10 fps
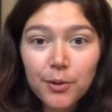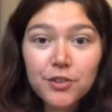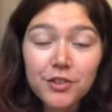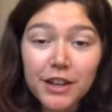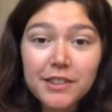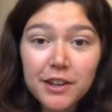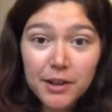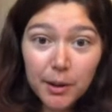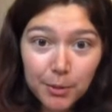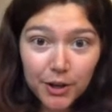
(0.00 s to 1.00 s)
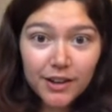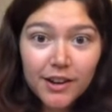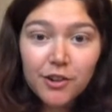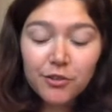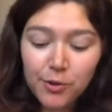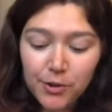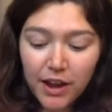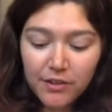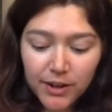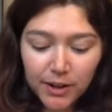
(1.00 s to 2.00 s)
so like the number for
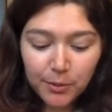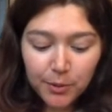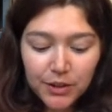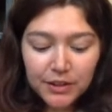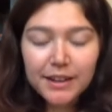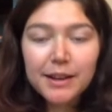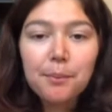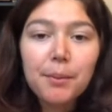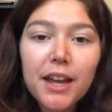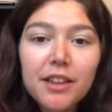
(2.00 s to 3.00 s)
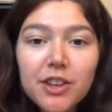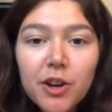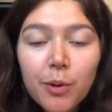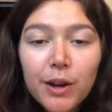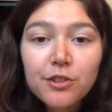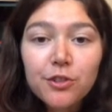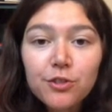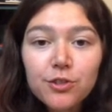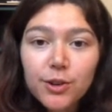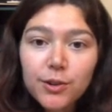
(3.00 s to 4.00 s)
that variable that's going to make the equation
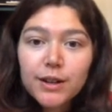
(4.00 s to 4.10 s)
true,